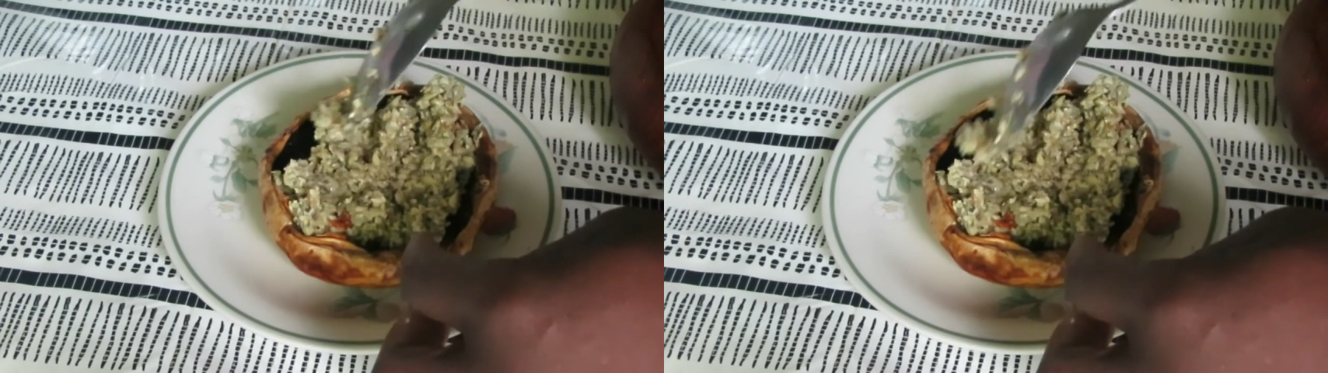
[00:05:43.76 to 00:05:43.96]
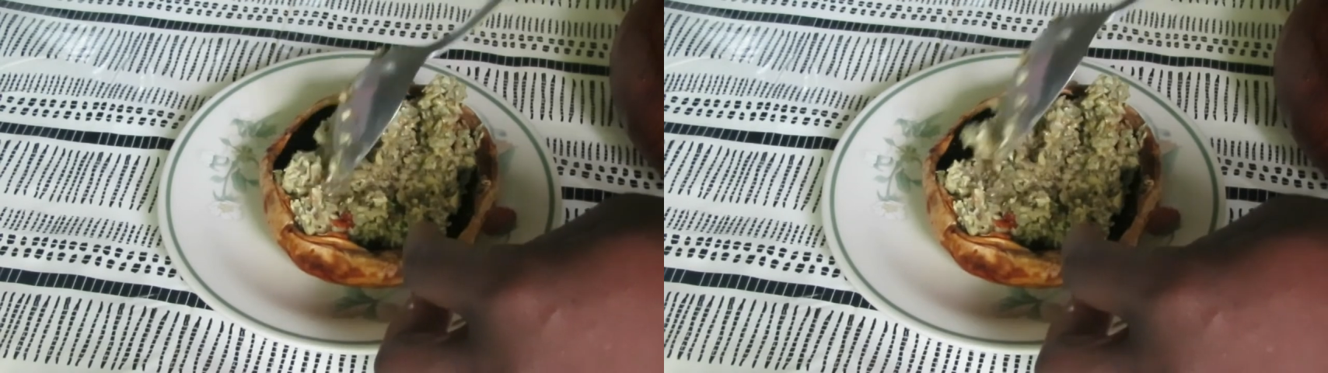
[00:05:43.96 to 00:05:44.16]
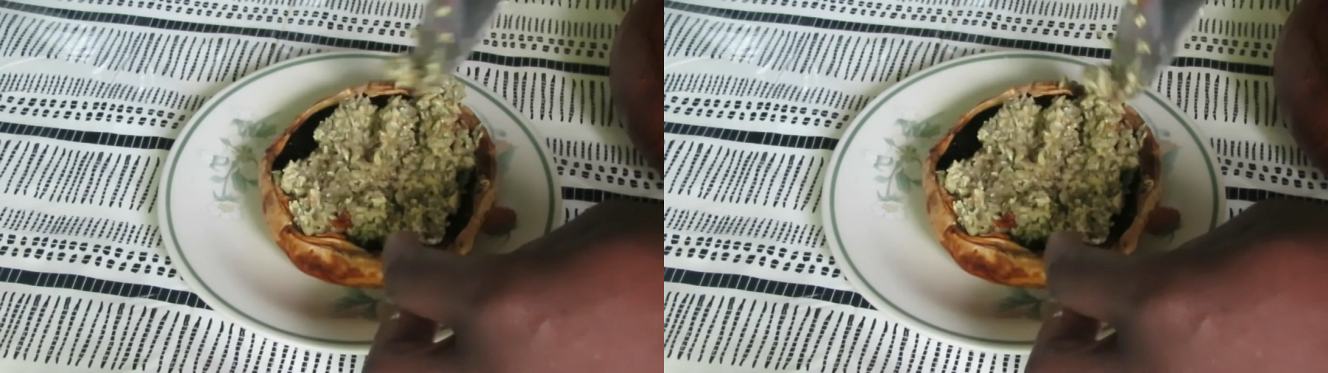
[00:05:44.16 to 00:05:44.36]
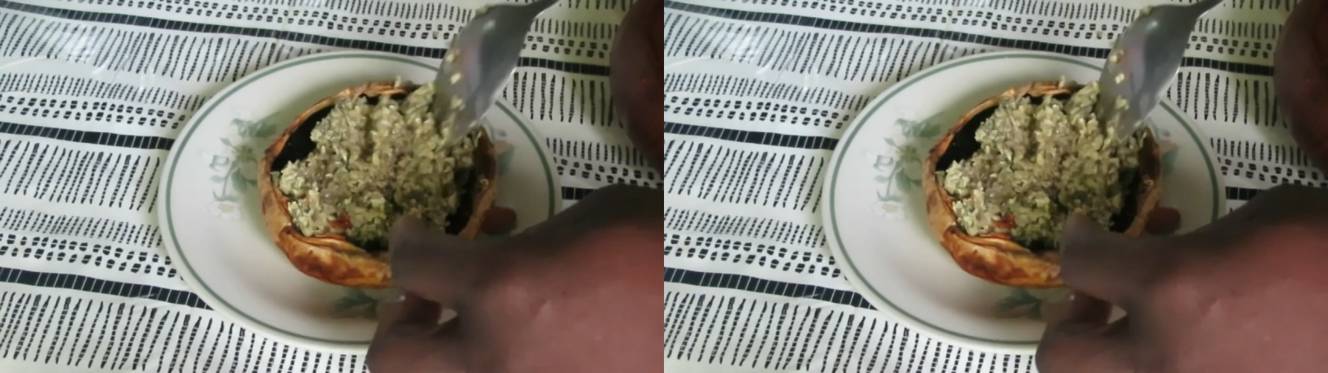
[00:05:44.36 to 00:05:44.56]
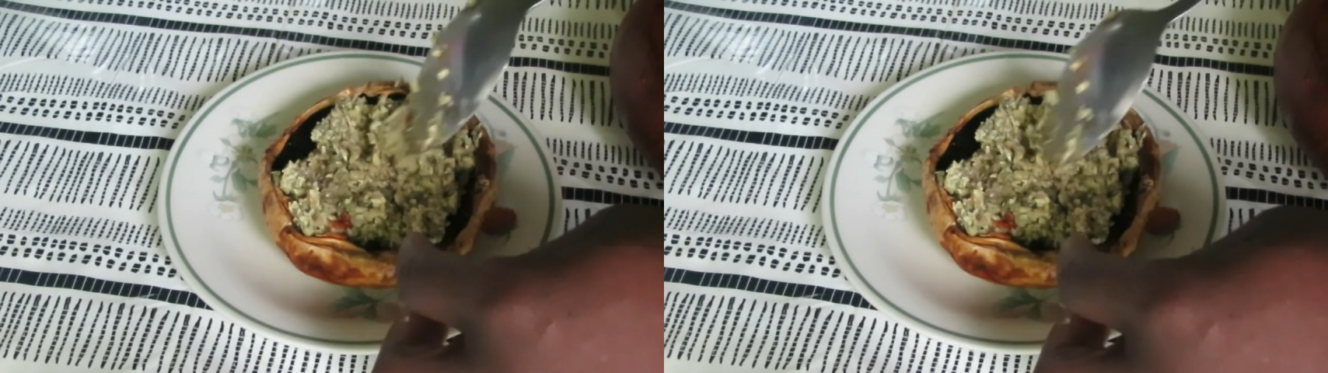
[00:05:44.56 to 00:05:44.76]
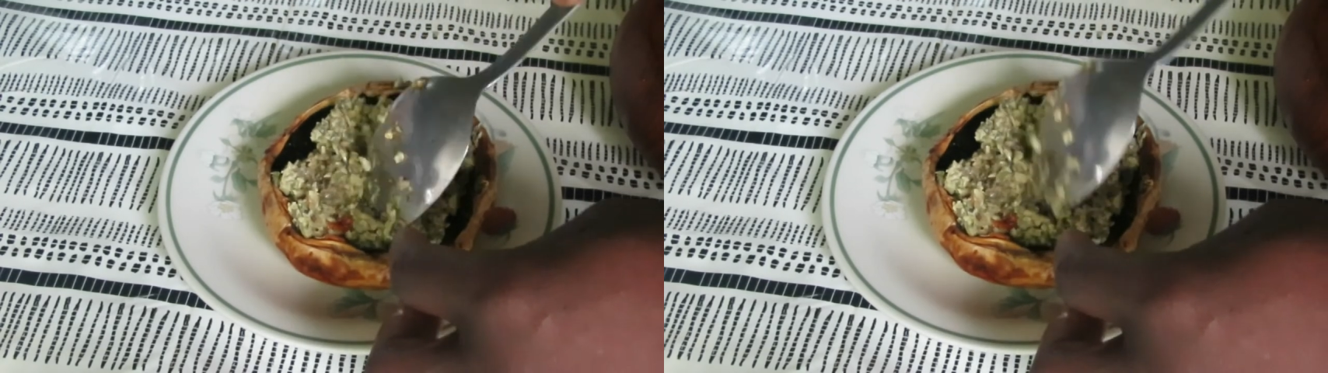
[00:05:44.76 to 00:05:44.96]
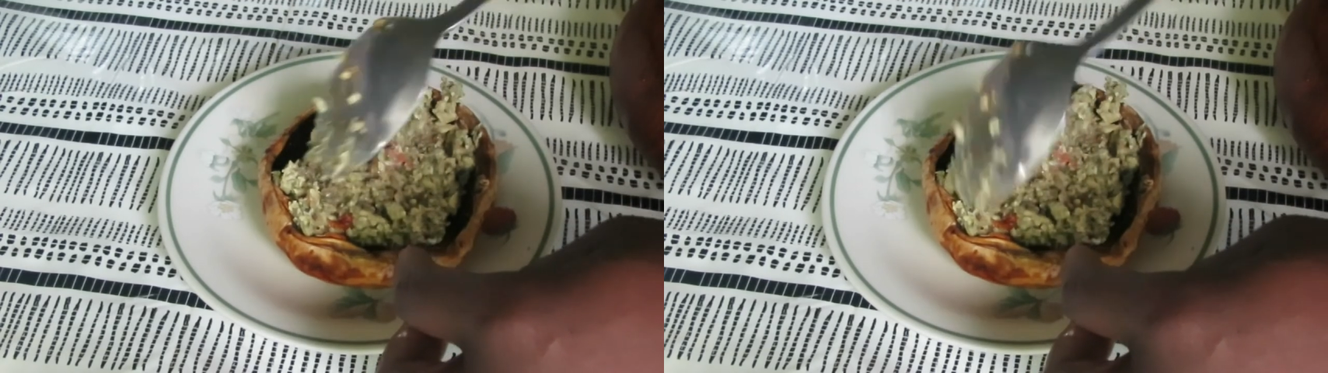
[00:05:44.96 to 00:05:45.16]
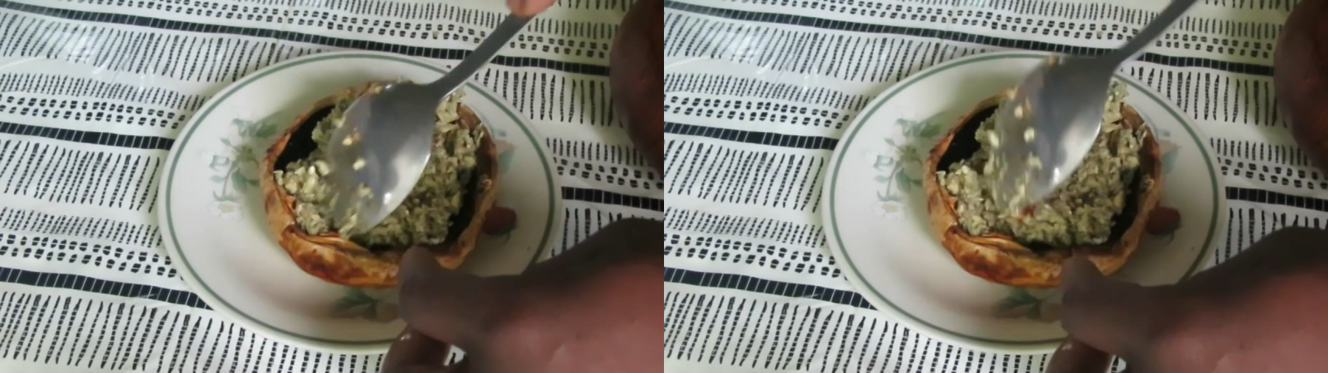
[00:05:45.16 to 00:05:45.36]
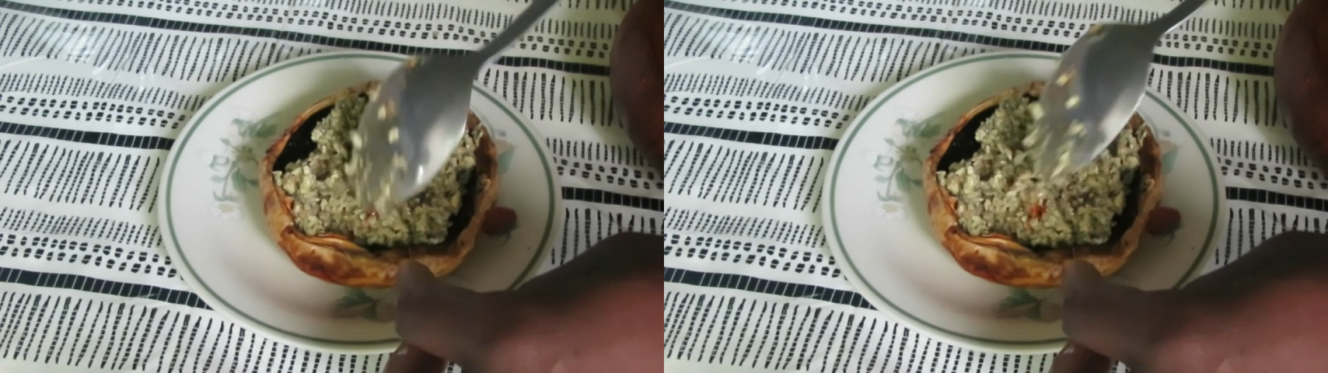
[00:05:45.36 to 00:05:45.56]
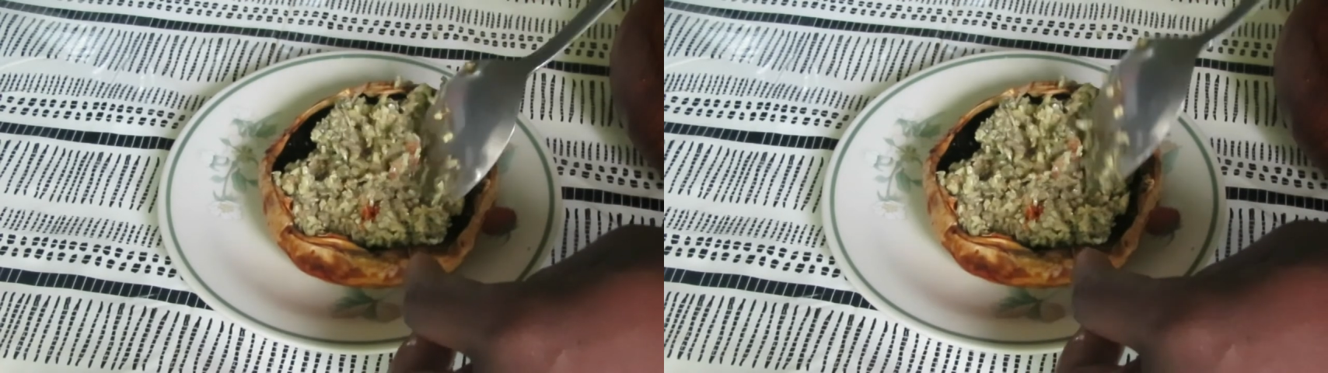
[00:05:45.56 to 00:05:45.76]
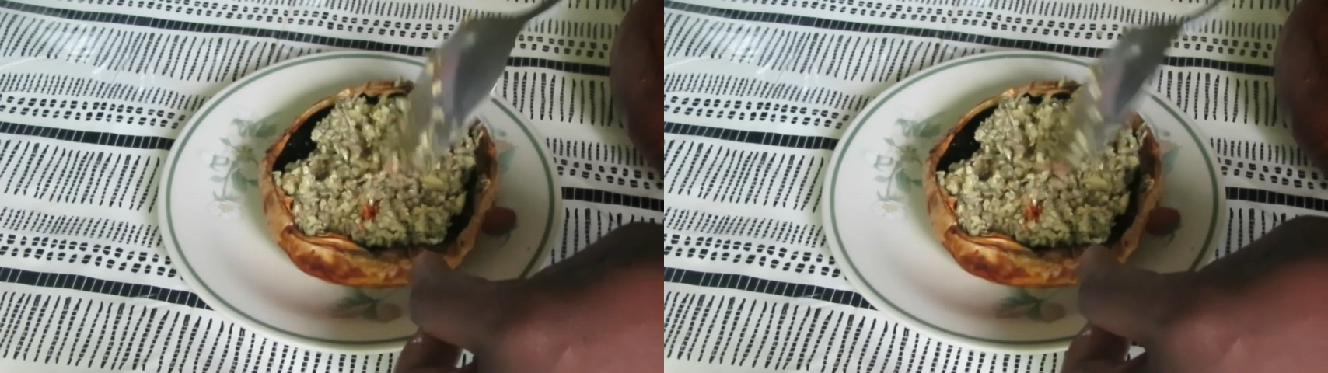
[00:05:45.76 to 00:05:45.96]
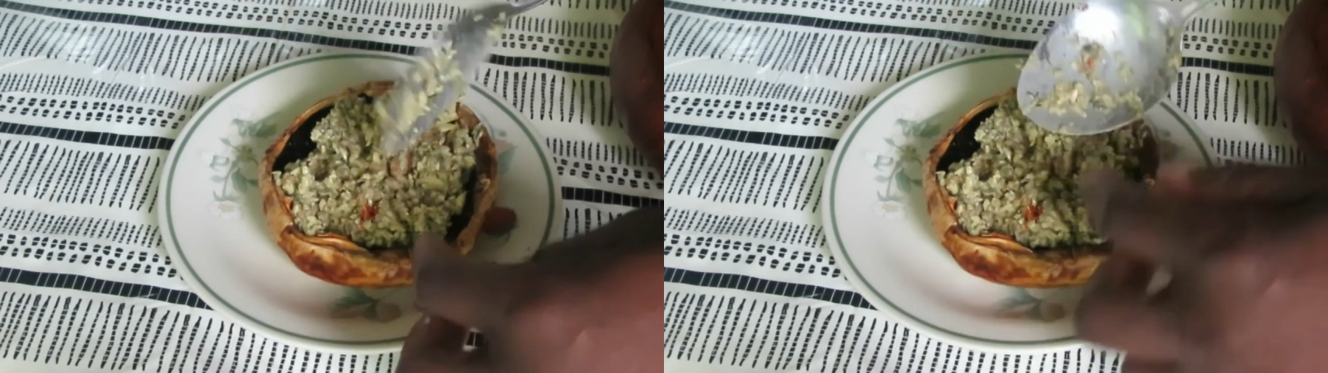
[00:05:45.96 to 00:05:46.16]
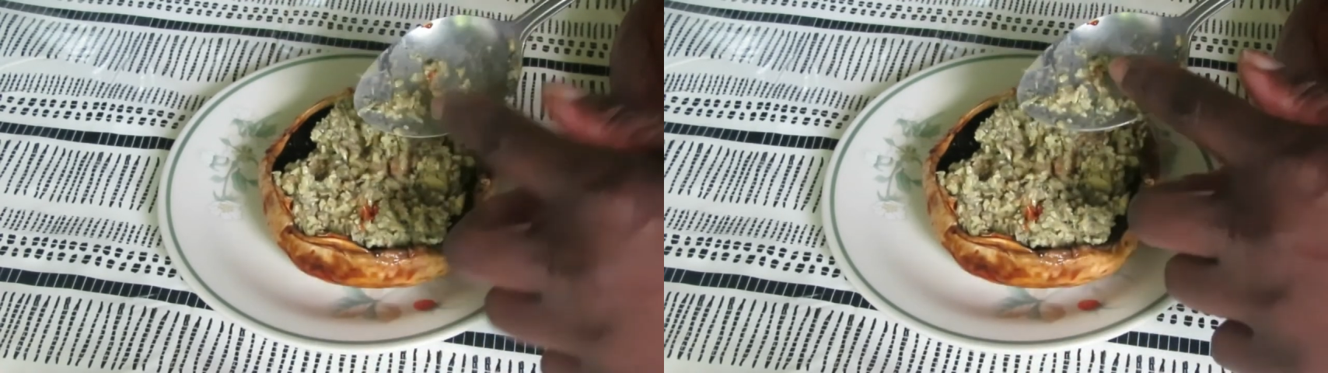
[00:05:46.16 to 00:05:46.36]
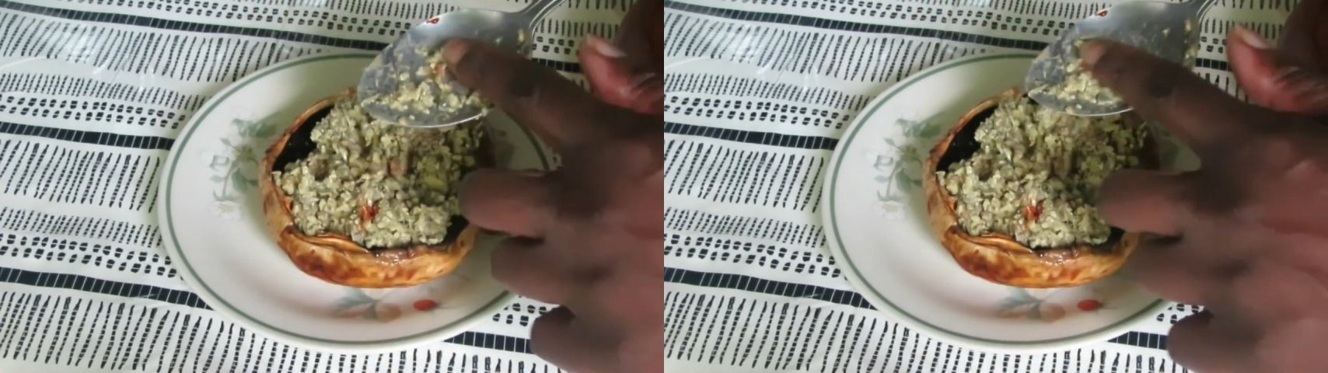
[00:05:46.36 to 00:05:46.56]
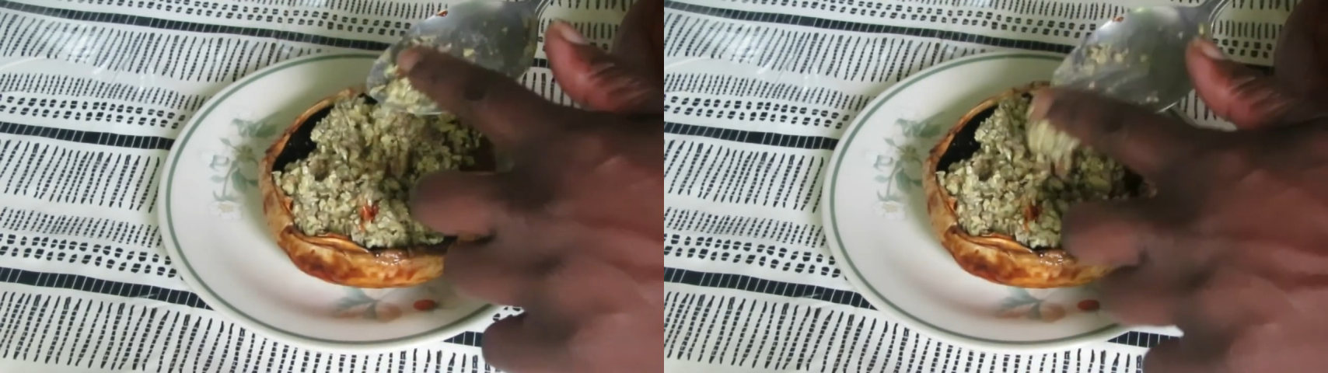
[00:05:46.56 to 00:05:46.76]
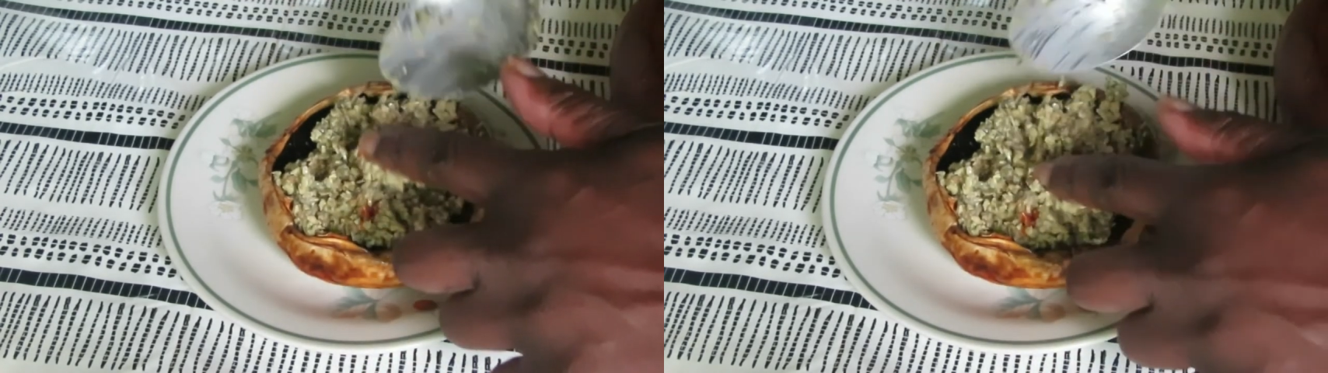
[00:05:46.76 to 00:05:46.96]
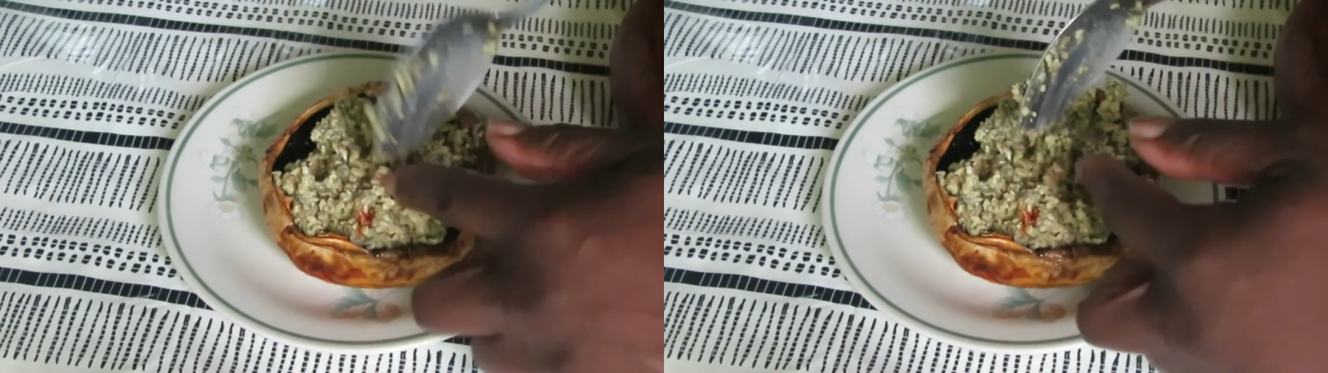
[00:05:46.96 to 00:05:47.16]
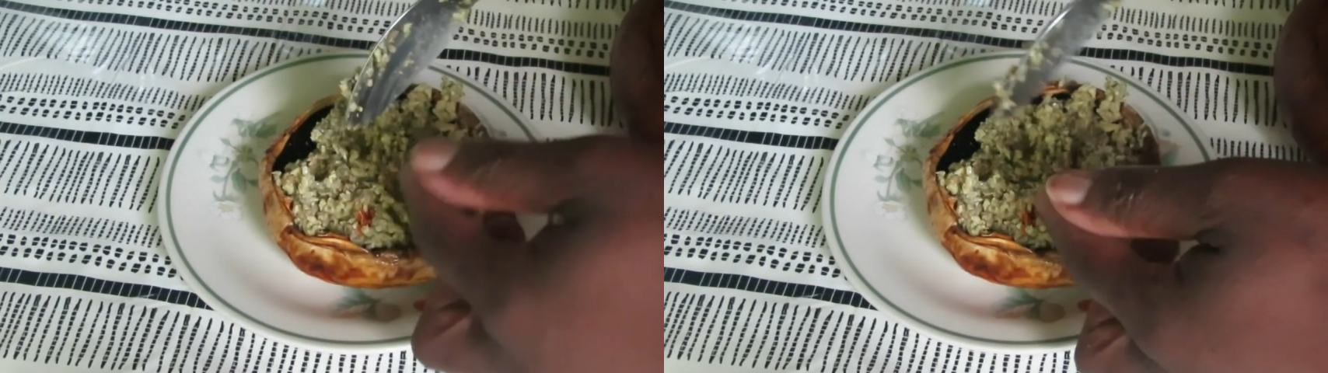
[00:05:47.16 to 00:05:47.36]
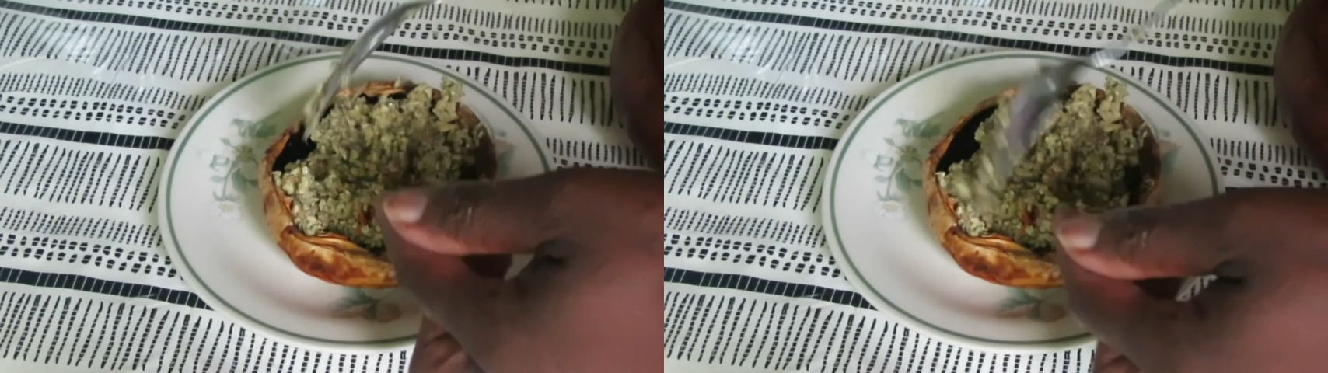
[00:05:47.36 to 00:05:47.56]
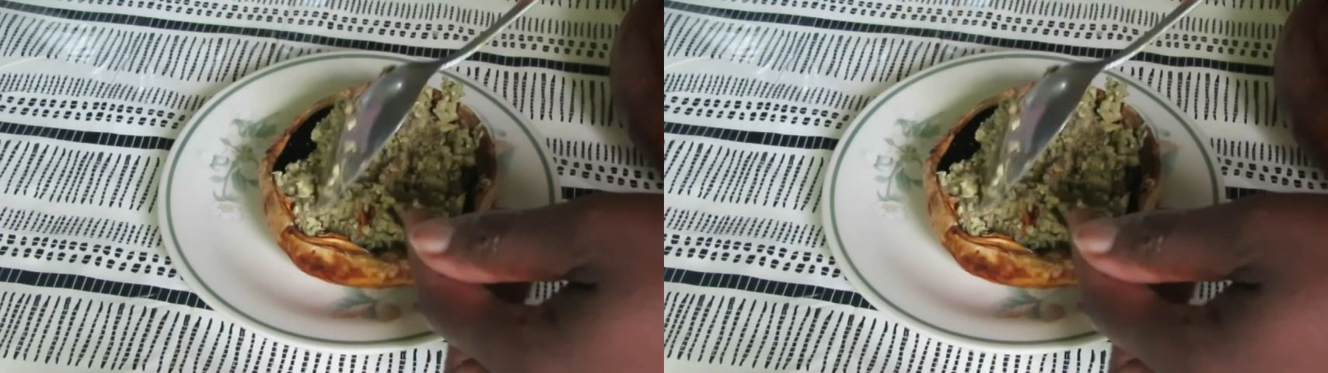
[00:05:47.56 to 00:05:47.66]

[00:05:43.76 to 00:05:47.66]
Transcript: [unreadable: no face in view]